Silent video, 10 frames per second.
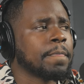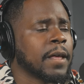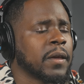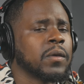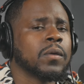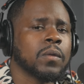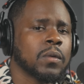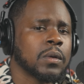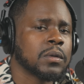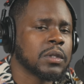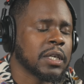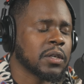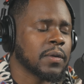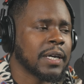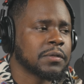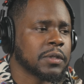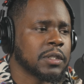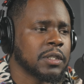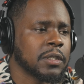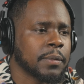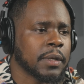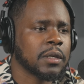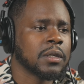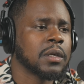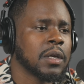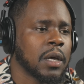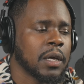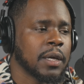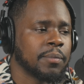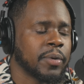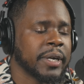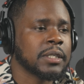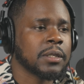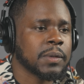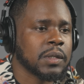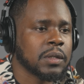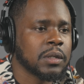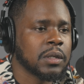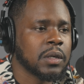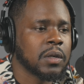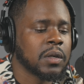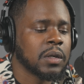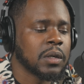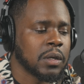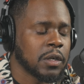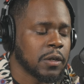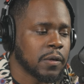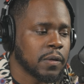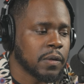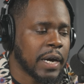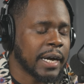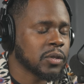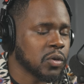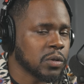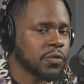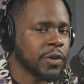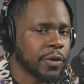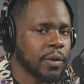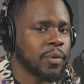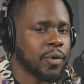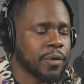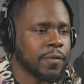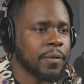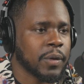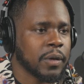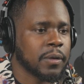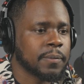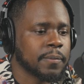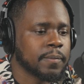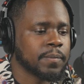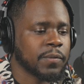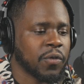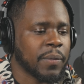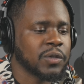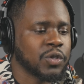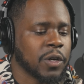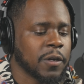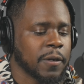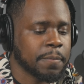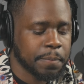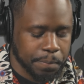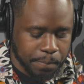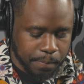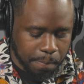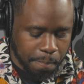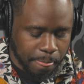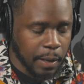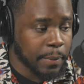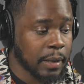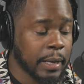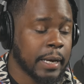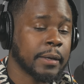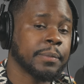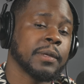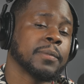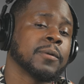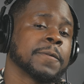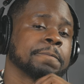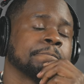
Thank you. Thank you guys for teaching me and embracing me. High school was very important for me, for my journey. I met a lot of good people.